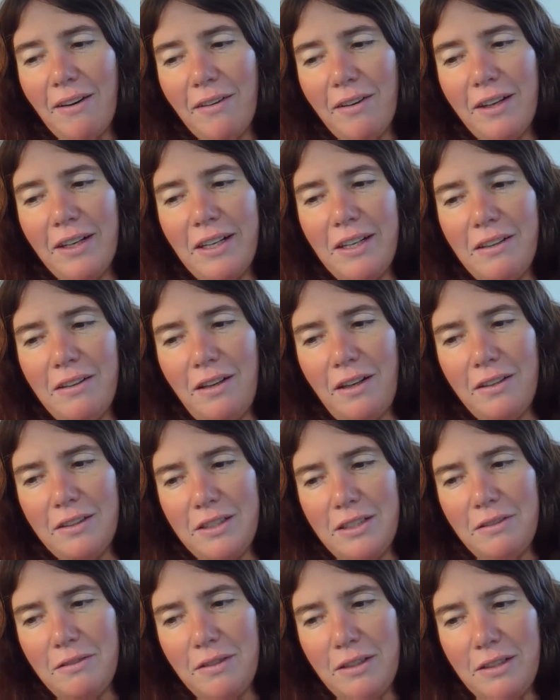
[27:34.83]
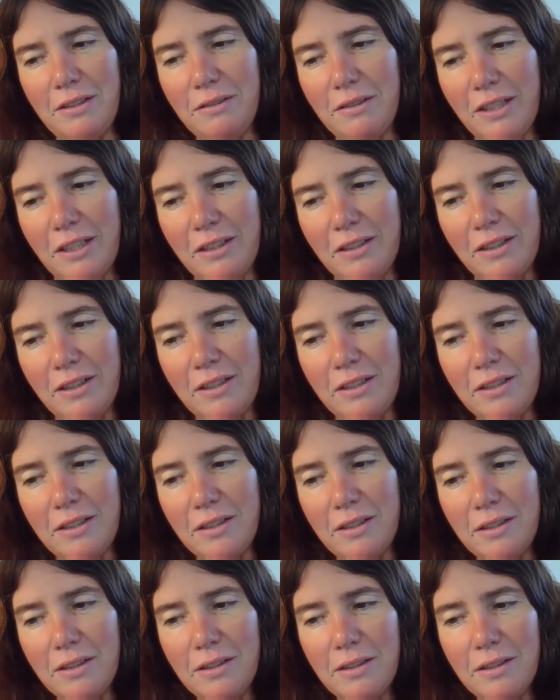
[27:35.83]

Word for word: how are you all doing? Good.